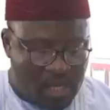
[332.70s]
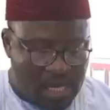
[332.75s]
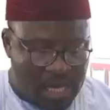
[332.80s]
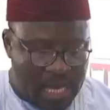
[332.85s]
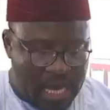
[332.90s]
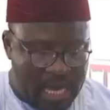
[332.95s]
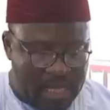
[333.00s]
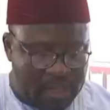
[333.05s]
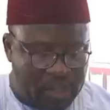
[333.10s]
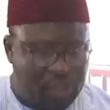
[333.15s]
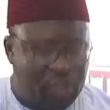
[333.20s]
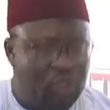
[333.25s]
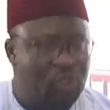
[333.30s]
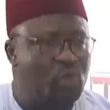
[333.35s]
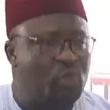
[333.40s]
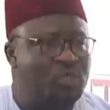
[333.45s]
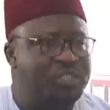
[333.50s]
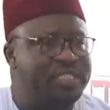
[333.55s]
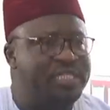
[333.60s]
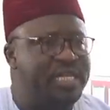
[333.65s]
uh,
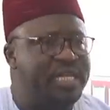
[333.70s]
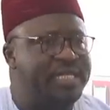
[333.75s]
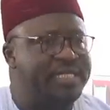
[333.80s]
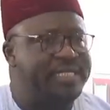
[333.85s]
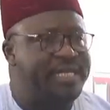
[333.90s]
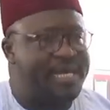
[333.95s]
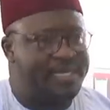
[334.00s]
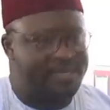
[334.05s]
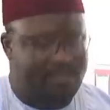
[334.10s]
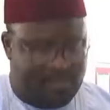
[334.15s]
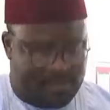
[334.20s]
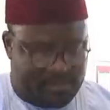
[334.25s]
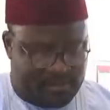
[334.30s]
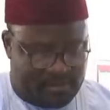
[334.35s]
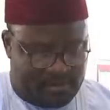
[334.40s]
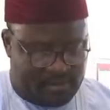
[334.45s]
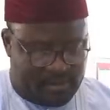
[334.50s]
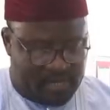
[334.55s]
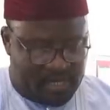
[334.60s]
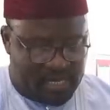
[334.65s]
due diligence
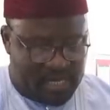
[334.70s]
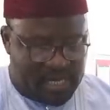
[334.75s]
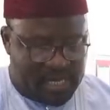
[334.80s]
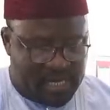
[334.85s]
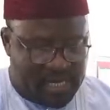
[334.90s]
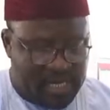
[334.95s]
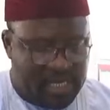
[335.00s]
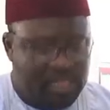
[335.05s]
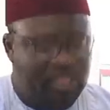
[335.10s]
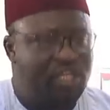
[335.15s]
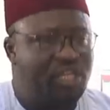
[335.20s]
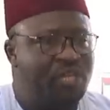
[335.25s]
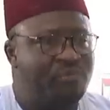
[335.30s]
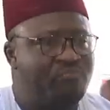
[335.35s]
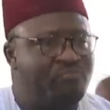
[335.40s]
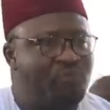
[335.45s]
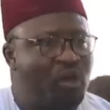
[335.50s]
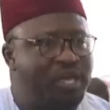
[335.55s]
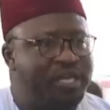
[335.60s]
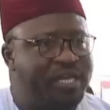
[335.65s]
in
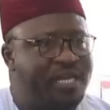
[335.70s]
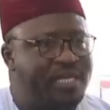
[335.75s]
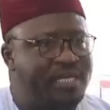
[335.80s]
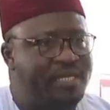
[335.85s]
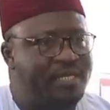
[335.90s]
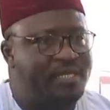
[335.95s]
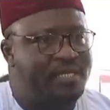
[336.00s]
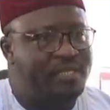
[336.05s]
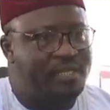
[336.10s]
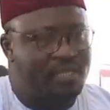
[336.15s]
invoking